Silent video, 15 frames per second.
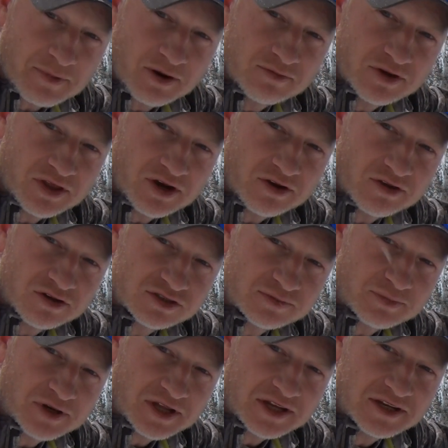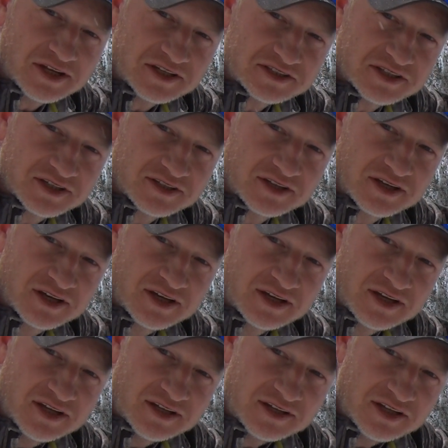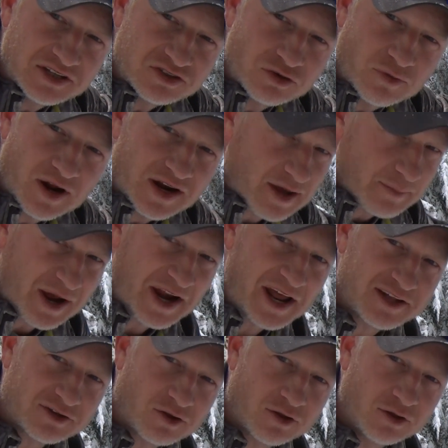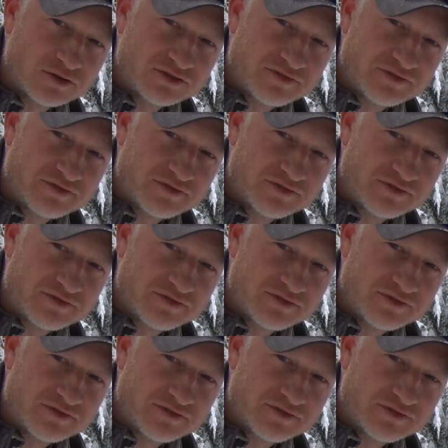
over there, there's a pretty decent run. I might have to close the